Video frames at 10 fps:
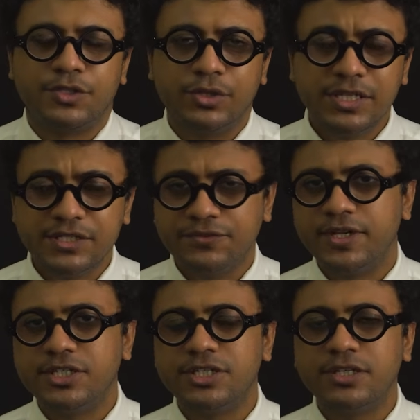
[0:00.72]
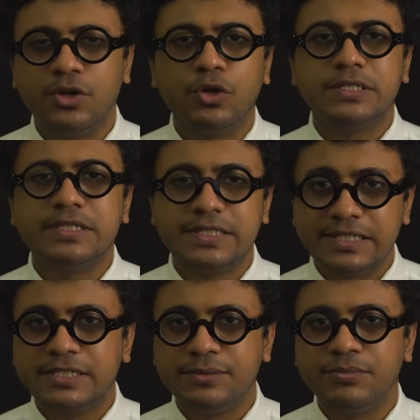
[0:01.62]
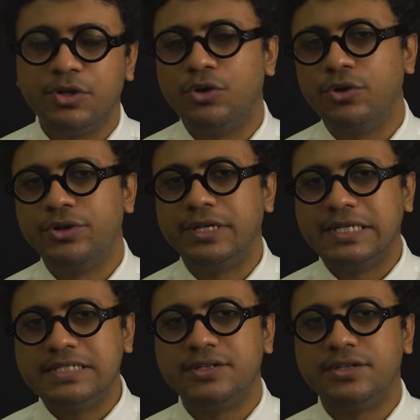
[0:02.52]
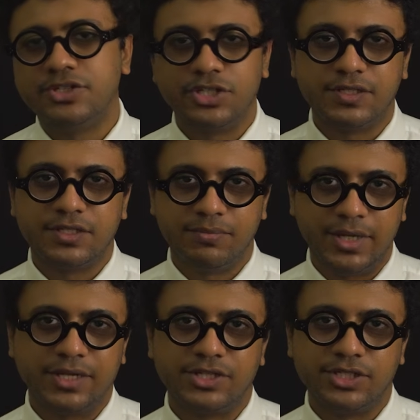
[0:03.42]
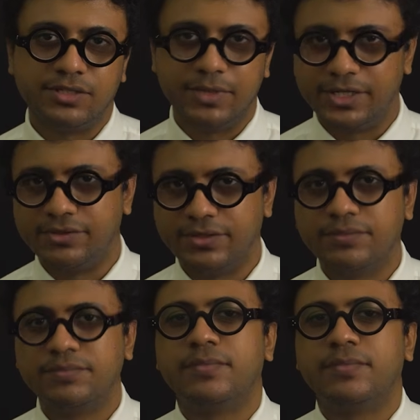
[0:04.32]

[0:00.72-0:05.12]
So is fascia an organ system, or is it just packaging material?